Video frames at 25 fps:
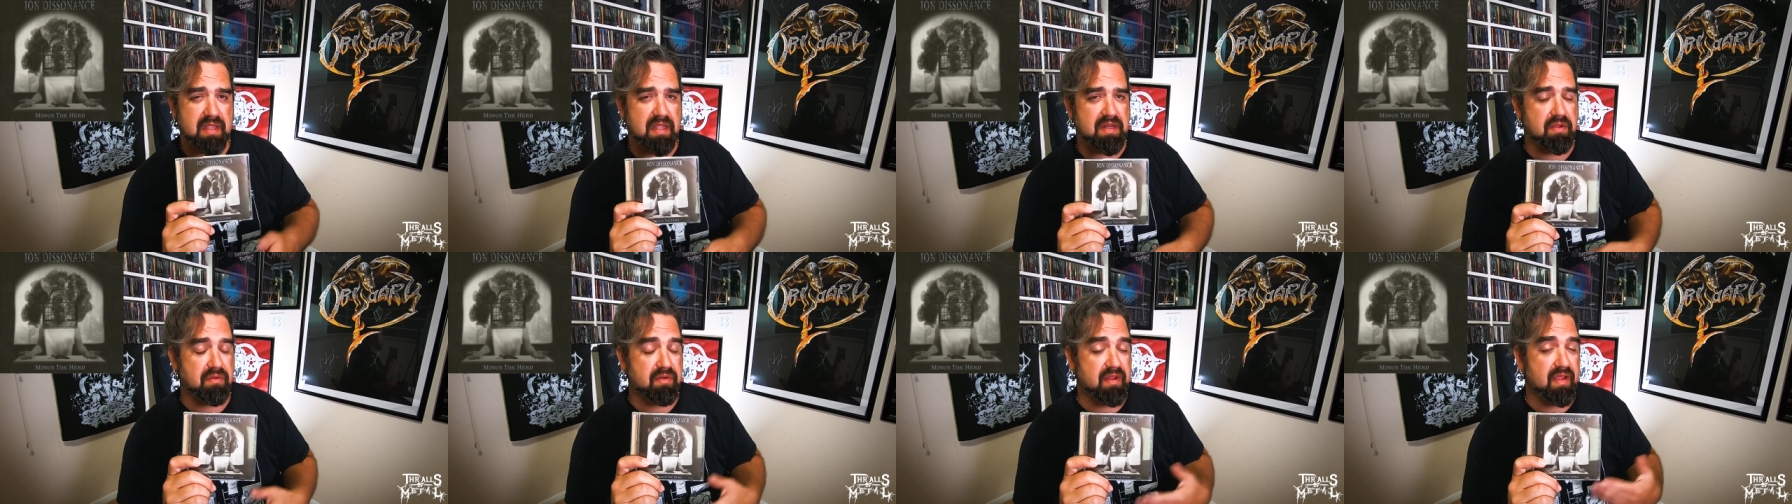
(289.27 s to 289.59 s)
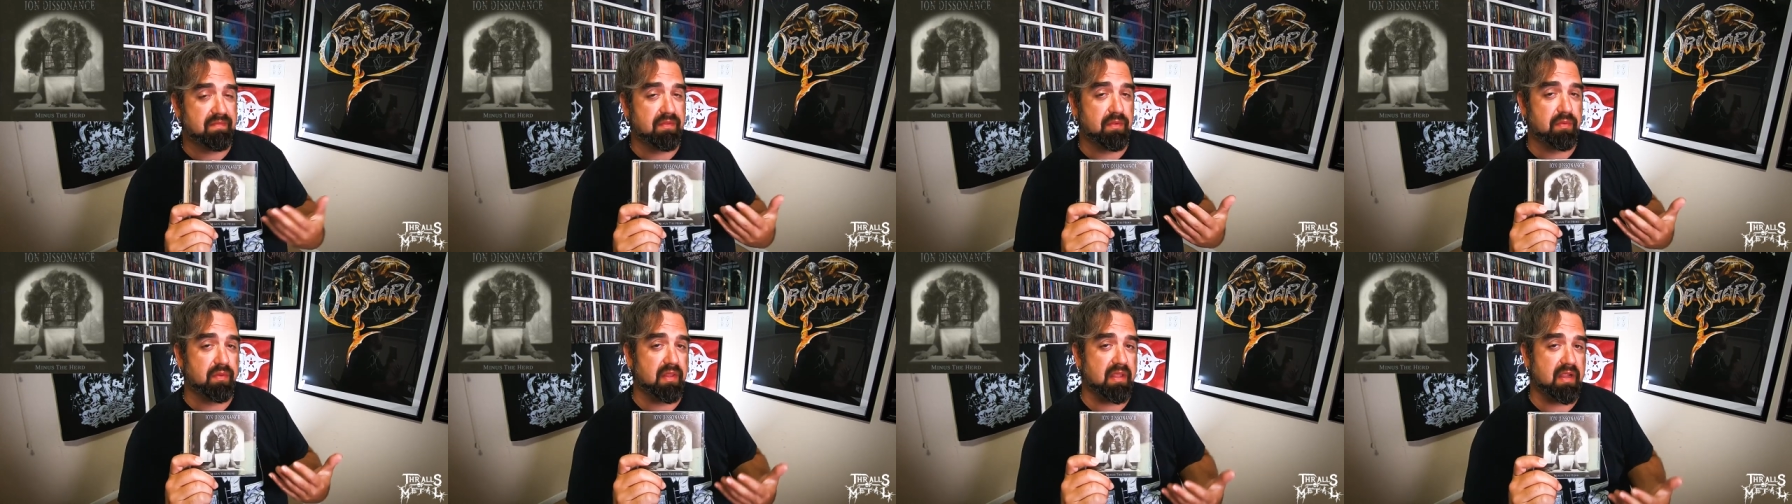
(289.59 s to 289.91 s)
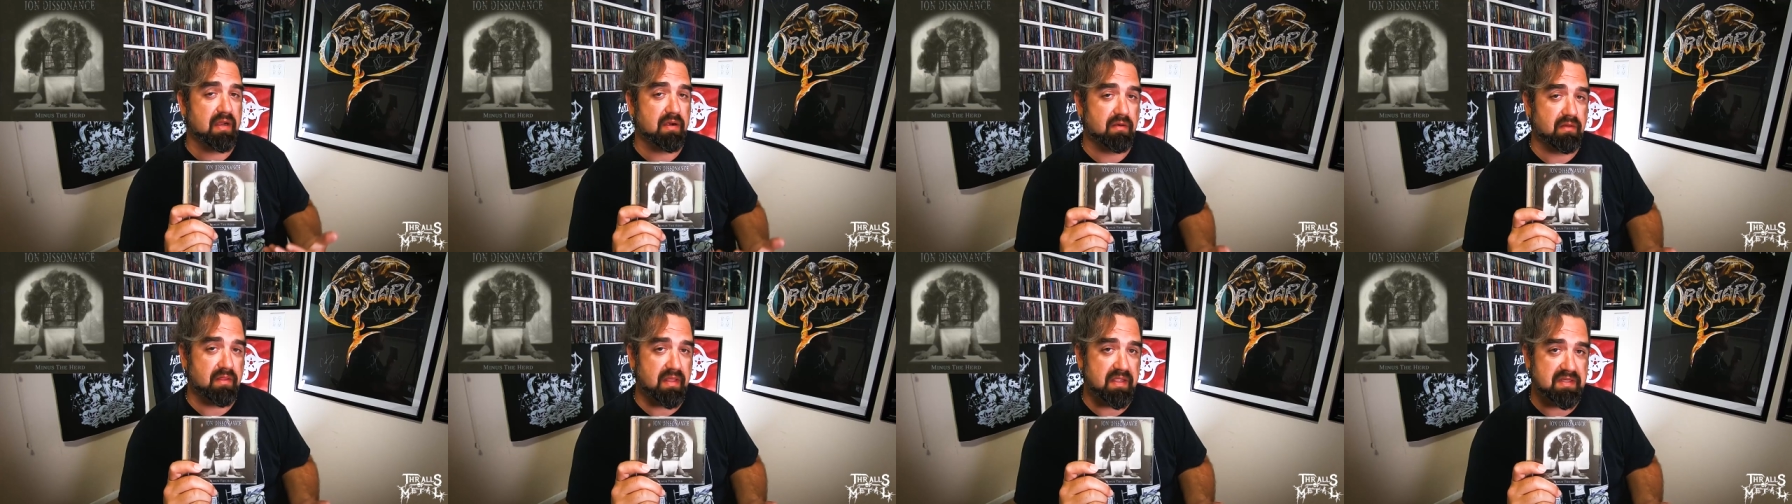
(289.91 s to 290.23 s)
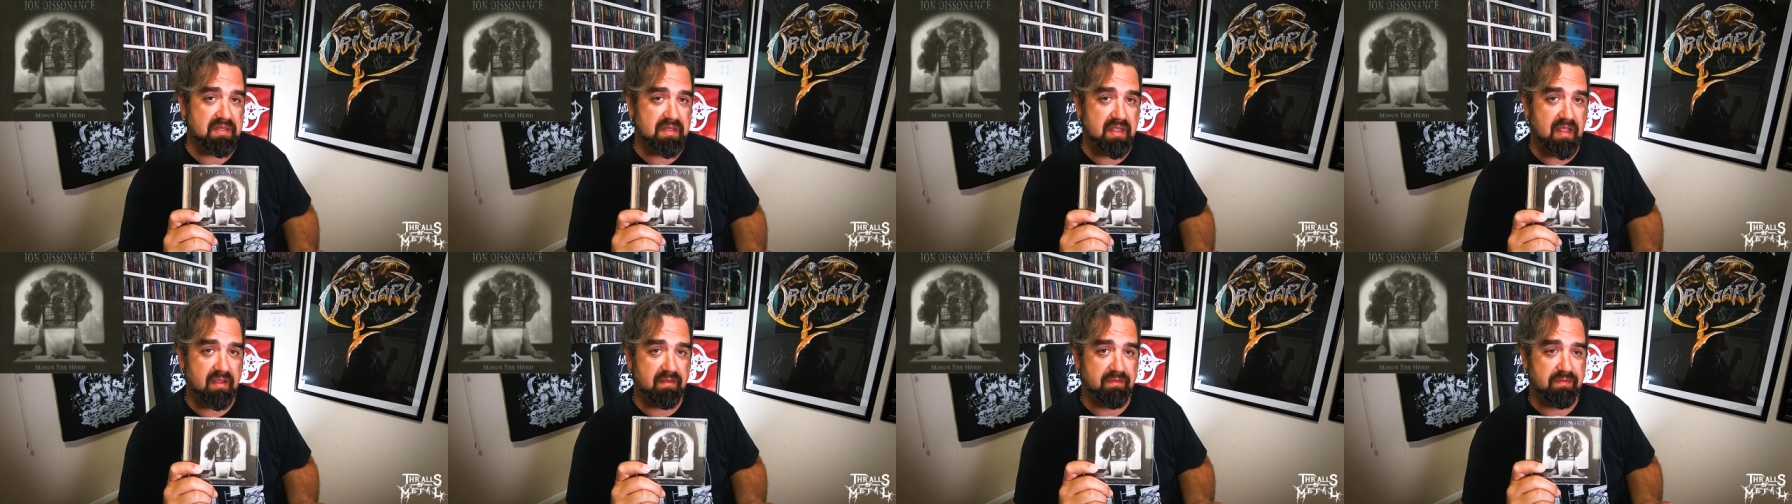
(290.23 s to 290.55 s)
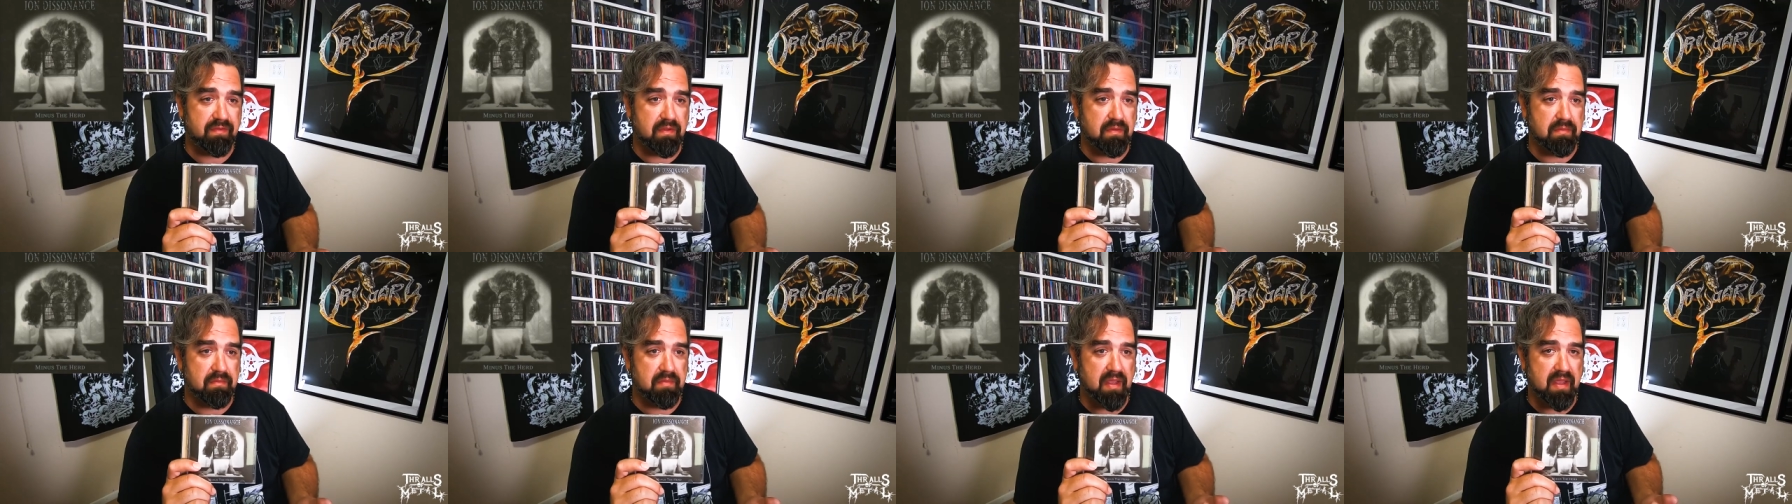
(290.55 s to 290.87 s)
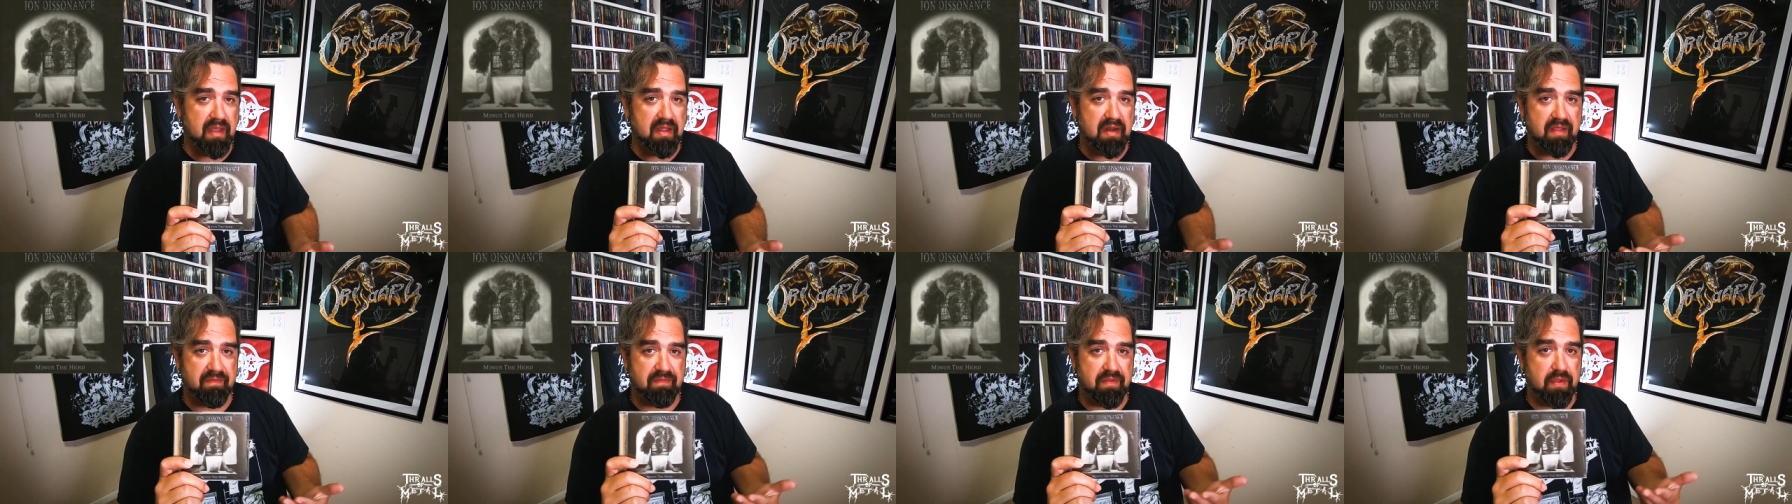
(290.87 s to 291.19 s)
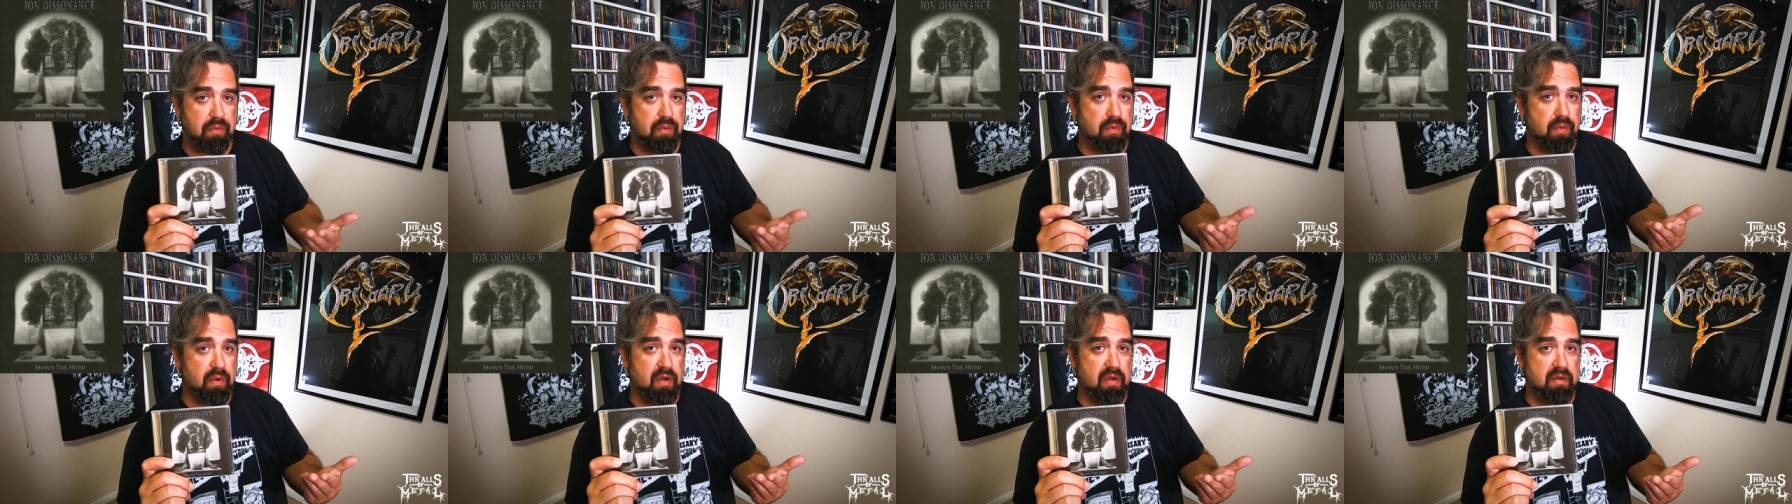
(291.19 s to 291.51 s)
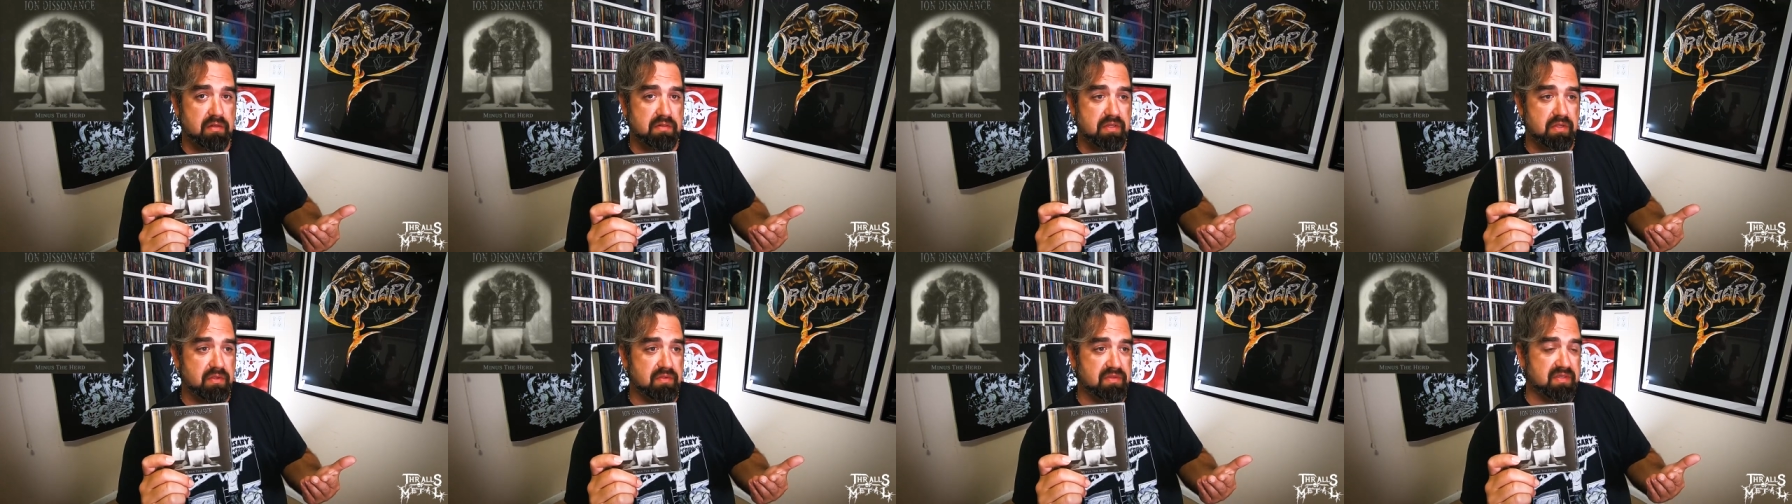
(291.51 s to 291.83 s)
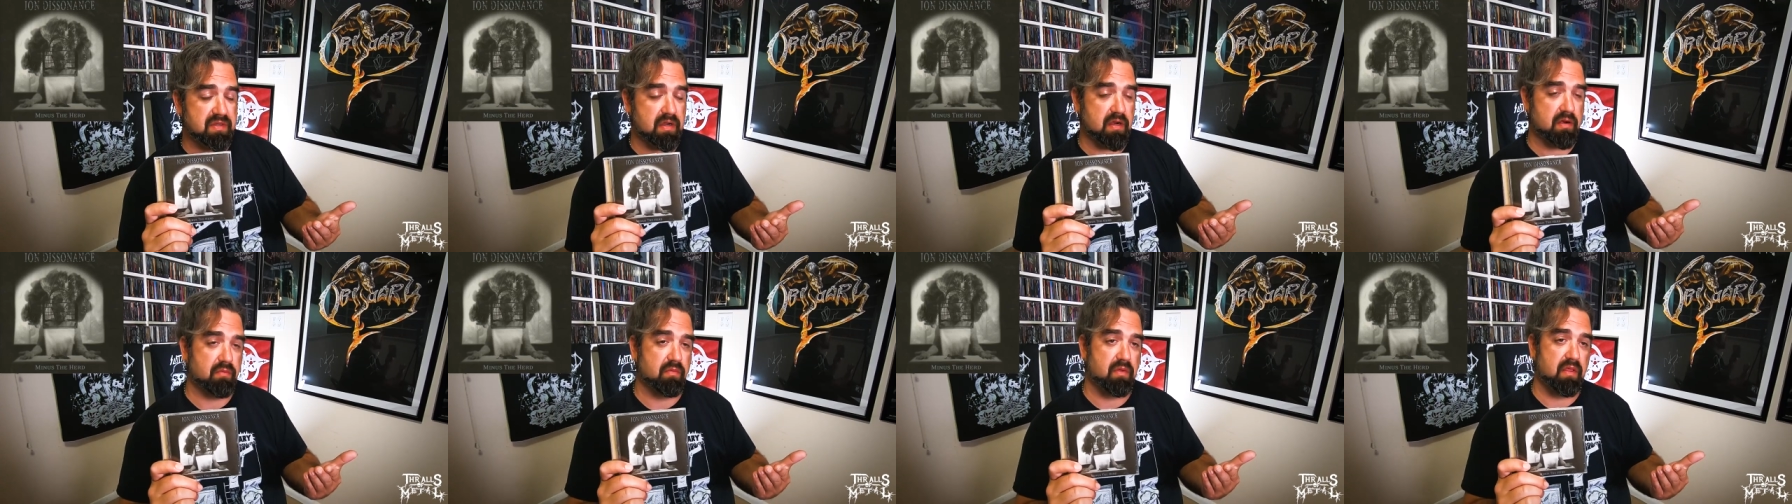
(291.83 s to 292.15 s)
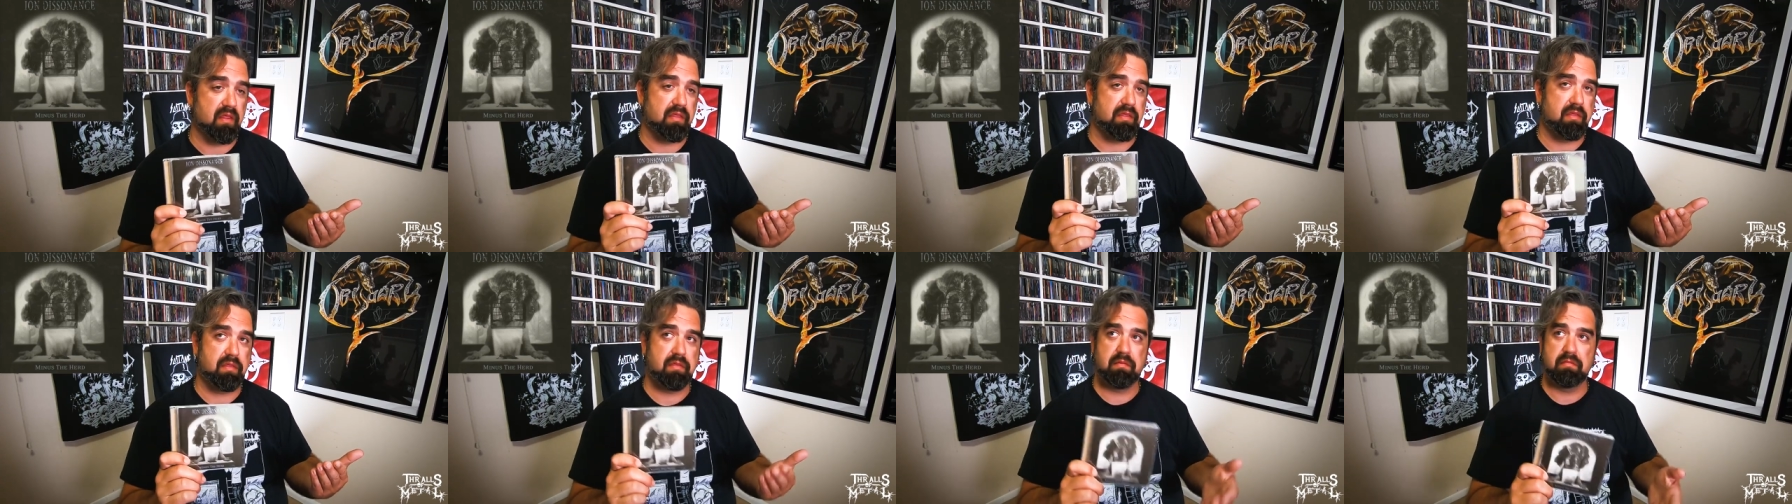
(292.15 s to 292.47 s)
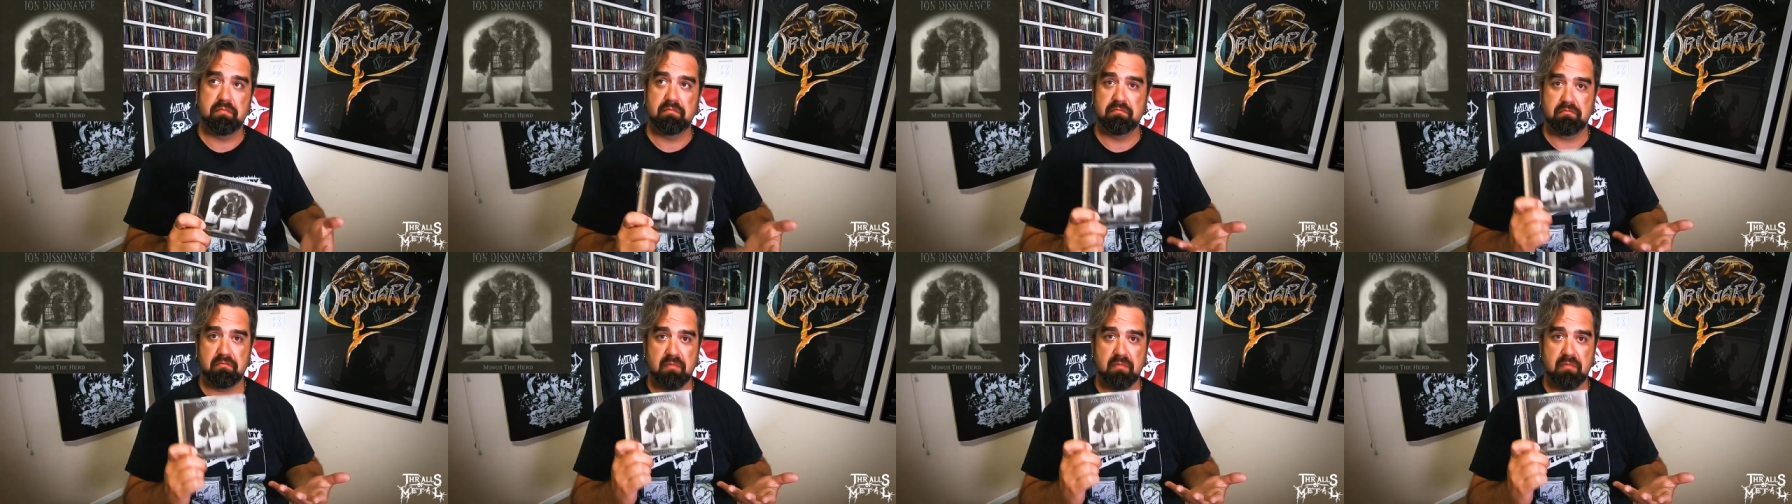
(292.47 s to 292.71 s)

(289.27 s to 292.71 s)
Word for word: I don't have the really early stuff, but if you were to start with